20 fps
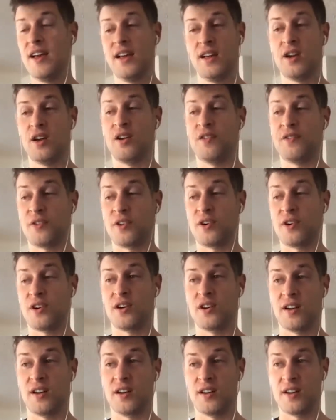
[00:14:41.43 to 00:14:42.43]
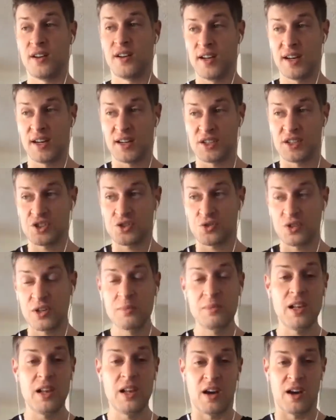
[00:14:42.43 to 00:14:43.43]
you know for an
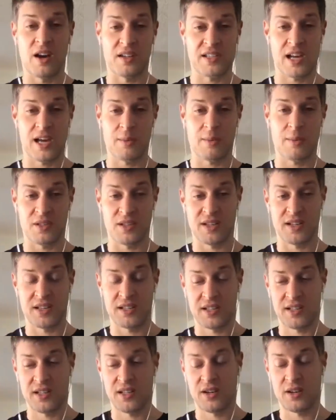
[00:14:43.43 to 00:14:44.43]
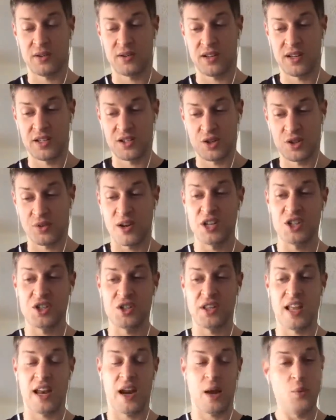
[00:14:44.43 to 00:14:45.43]
extremely long time a, a you know a
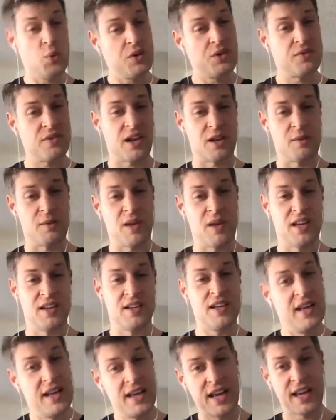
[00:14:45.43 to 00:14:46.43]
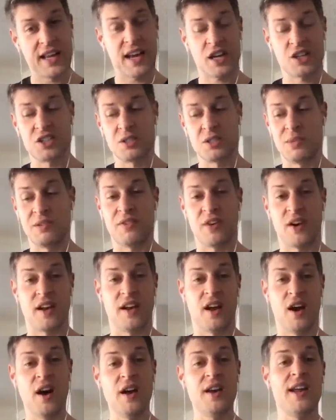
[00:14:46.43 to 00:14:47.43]
duration that i wouldn't recommend it could actually be
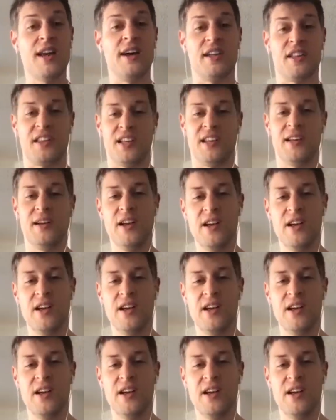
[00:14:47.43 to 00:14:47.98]
very unhealthy